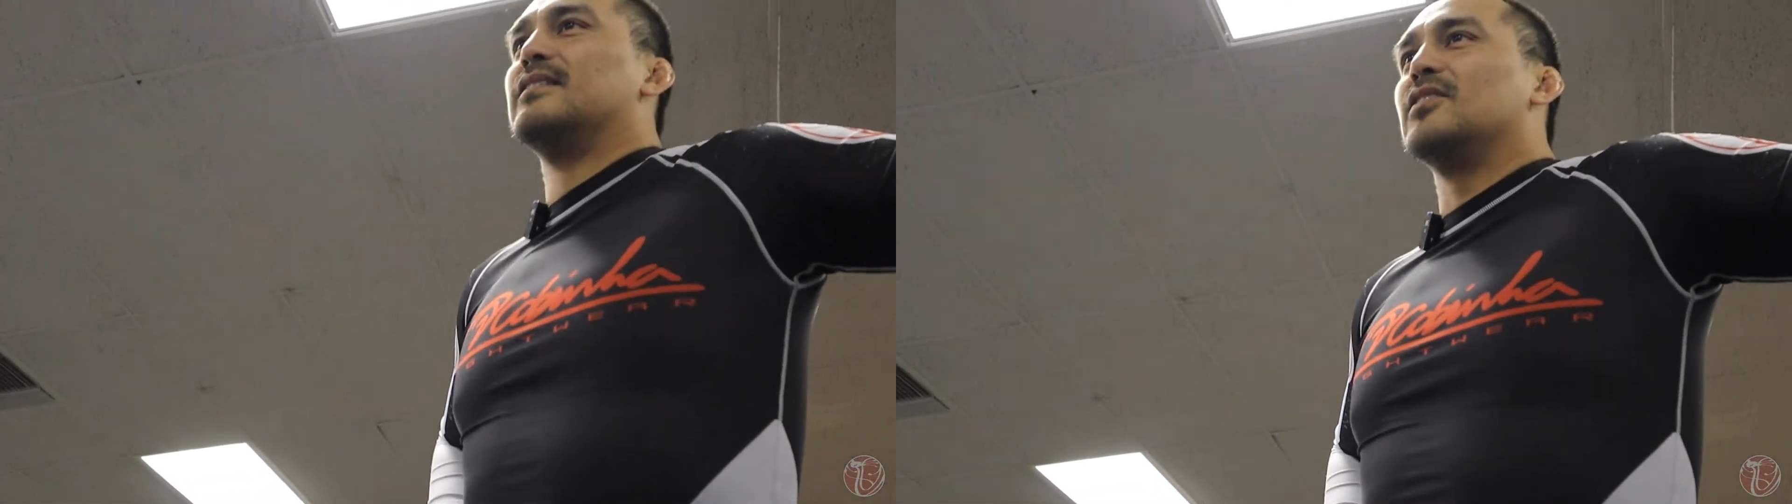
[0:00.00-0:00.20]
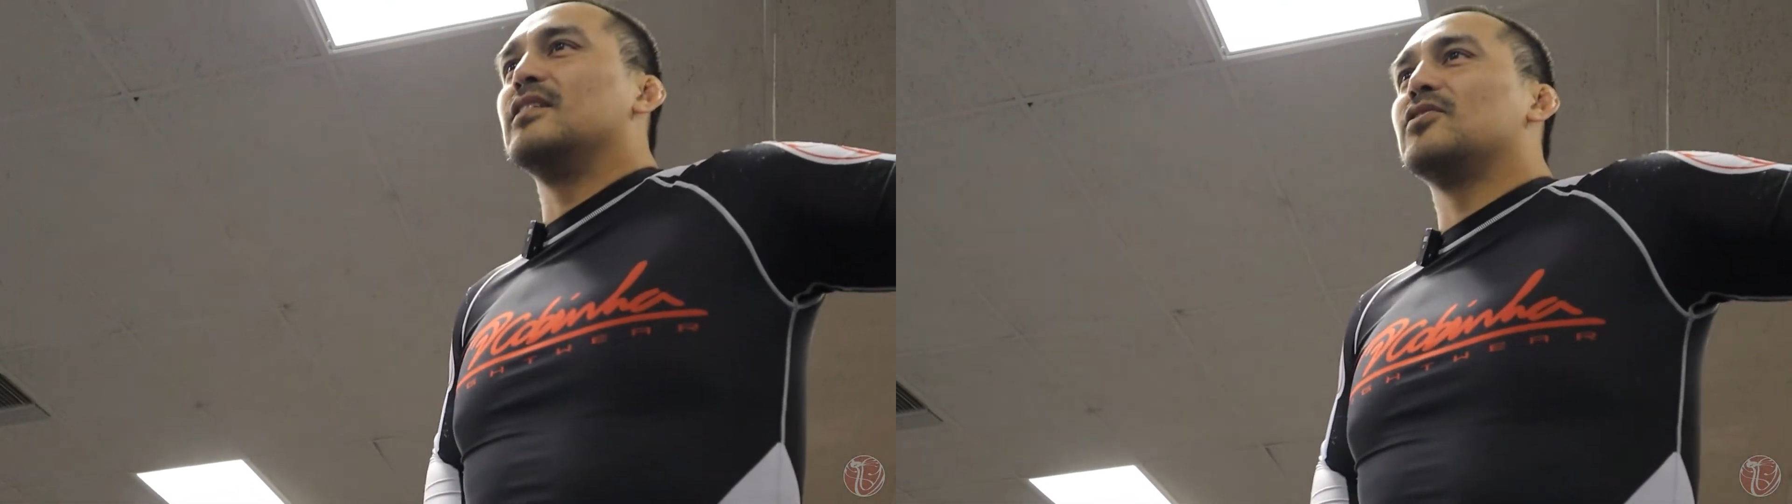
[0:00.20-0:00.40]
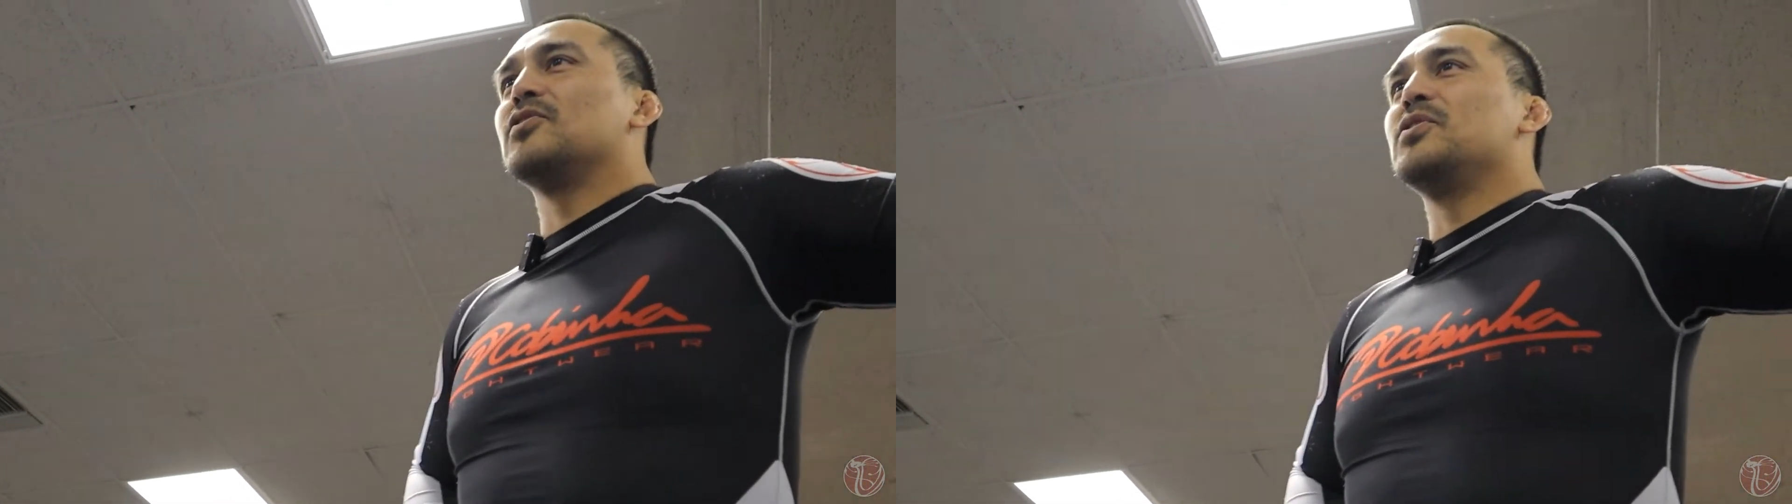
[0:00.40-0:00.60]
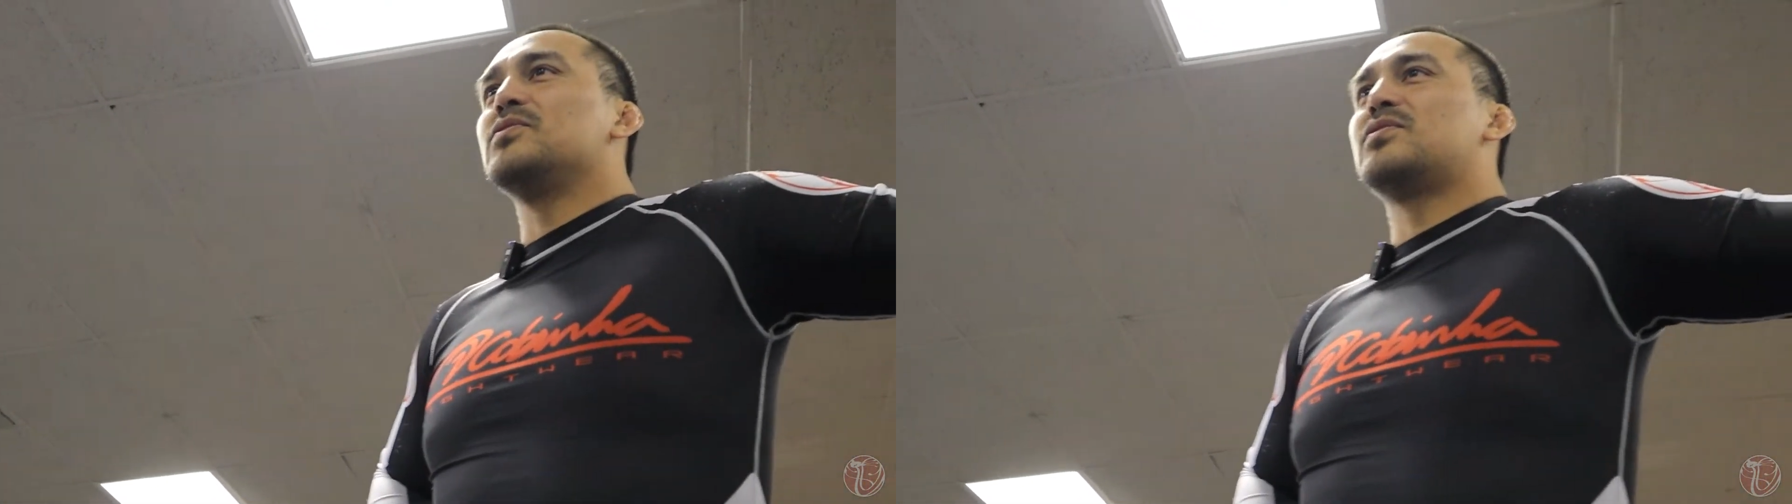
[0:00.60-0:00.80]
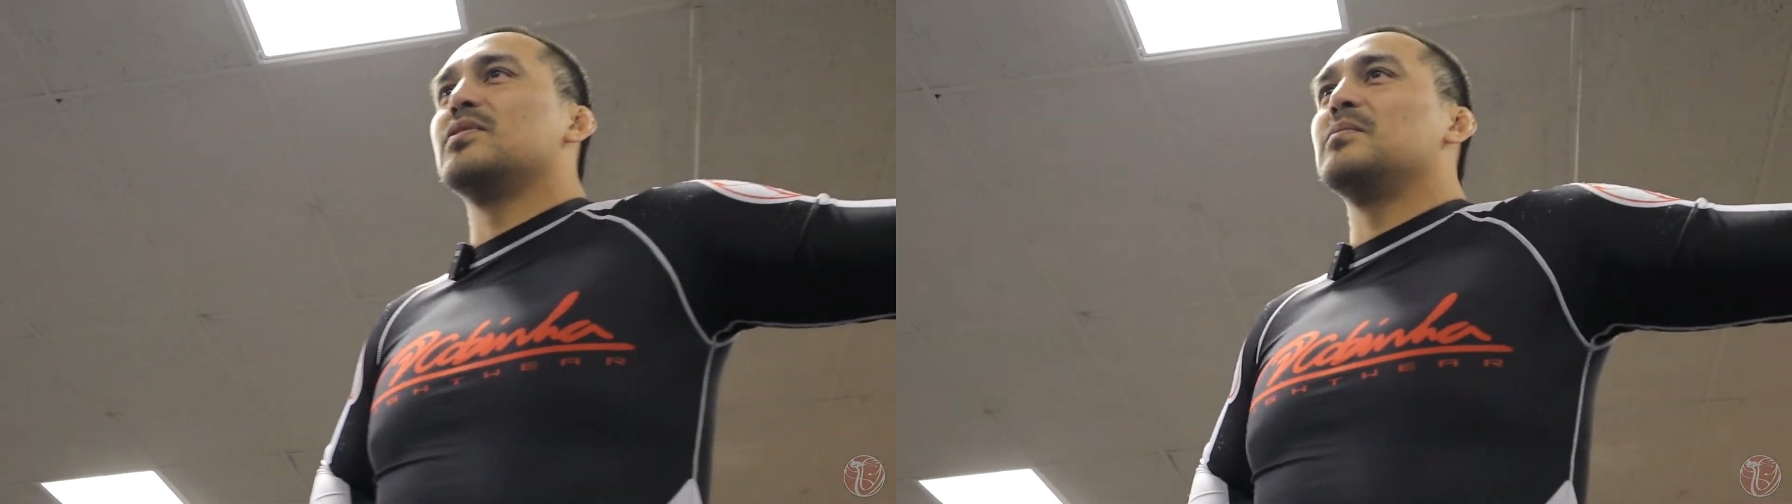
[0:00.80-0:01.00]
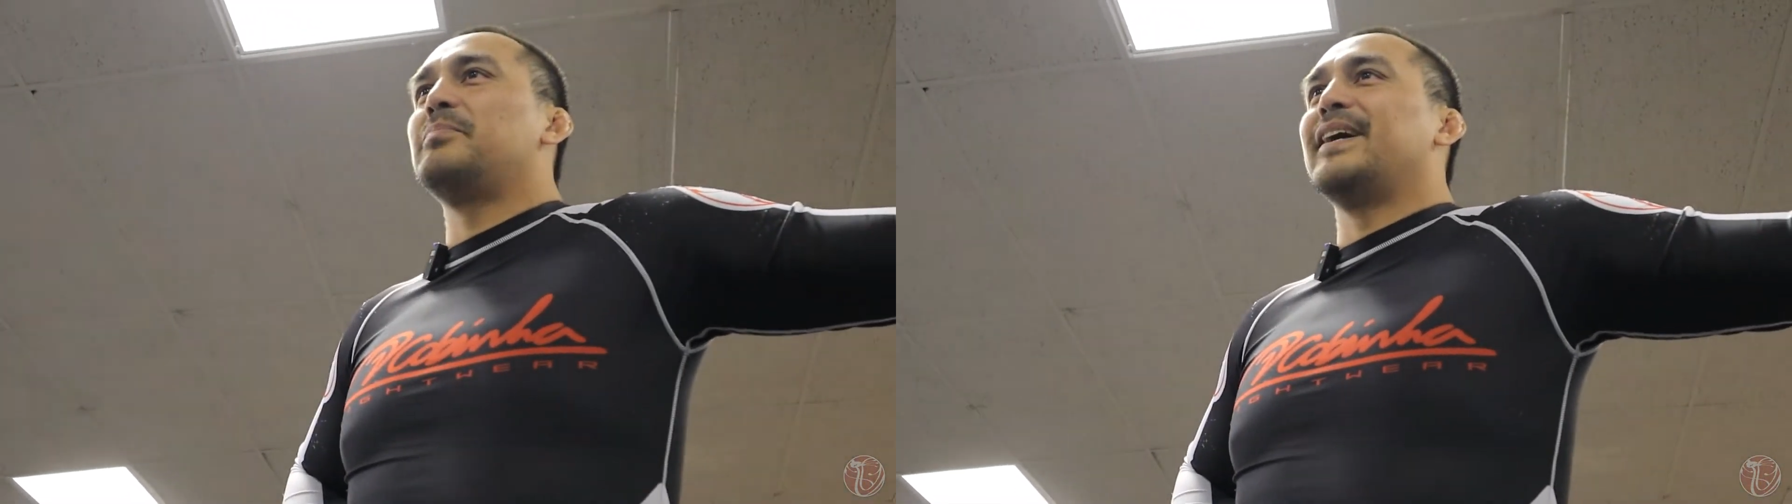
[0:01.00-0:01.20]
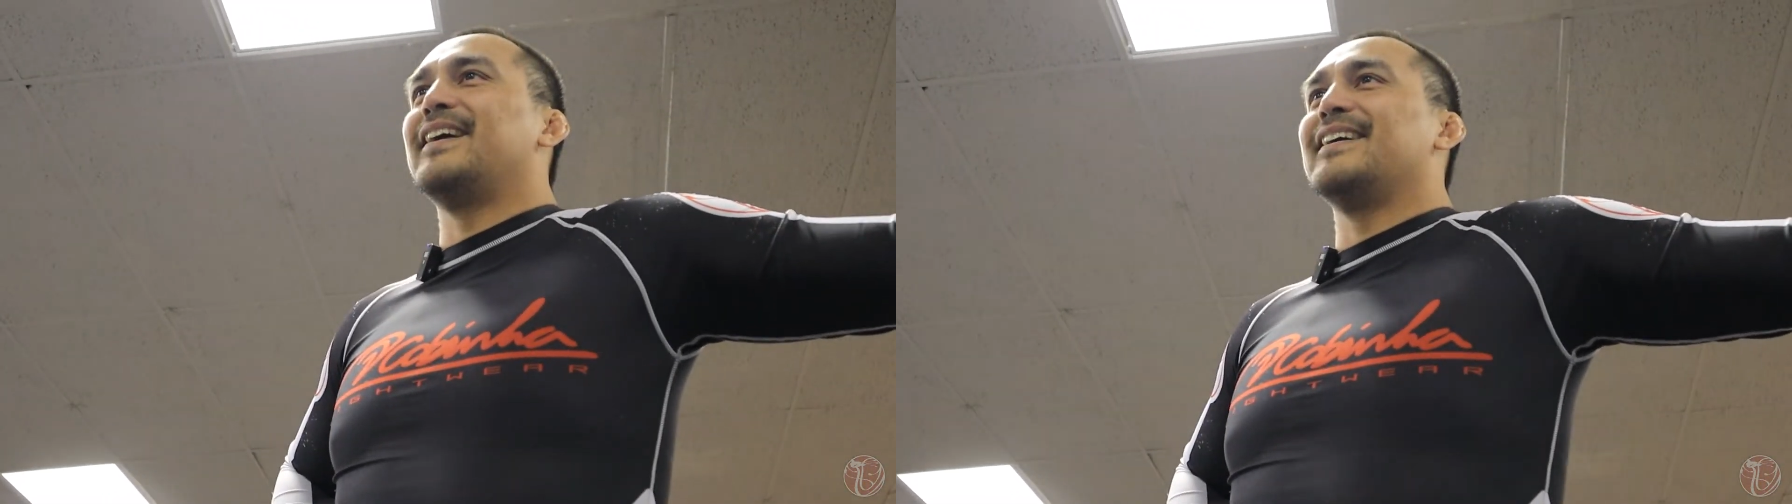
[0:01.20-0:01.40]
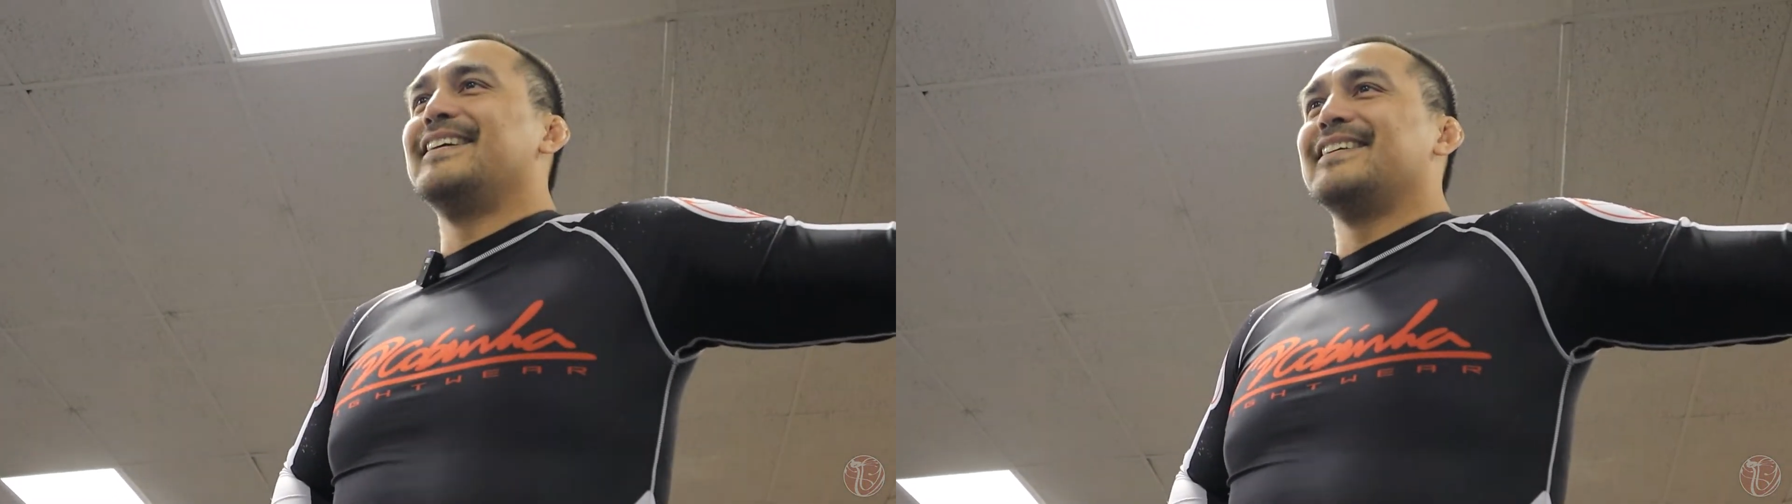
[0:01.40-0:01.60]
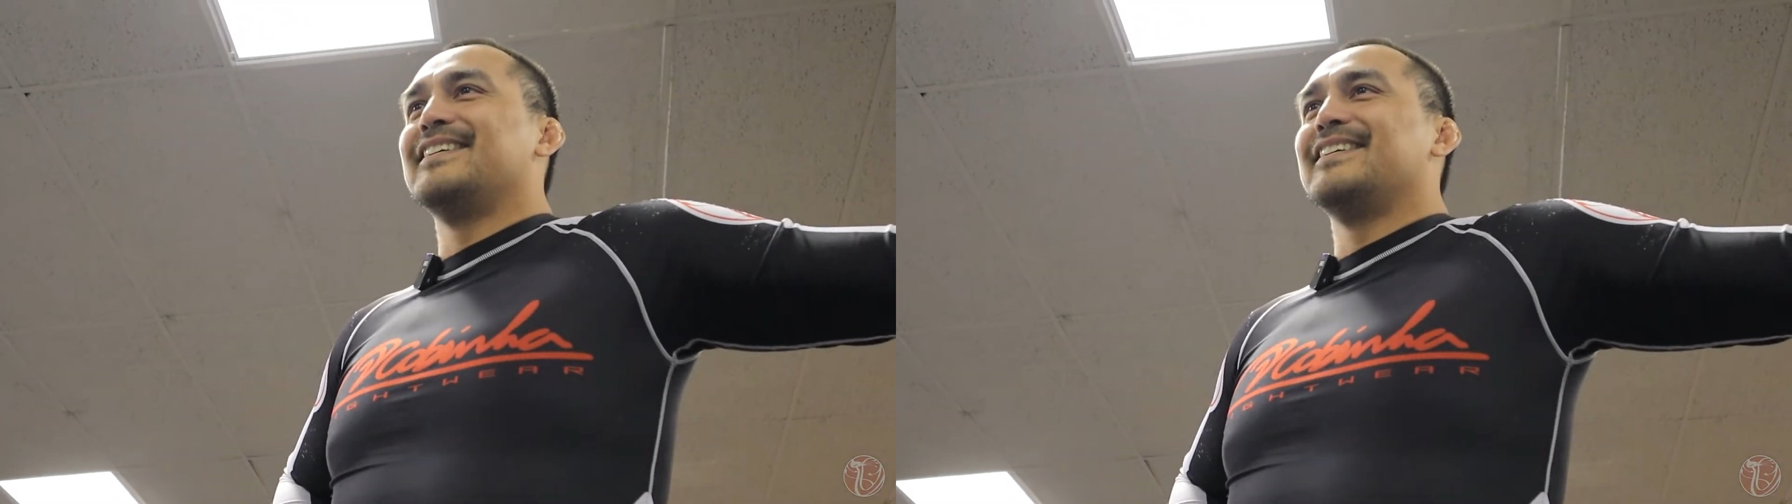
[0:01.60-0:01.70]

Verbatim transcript: Your little YouTube. Uh,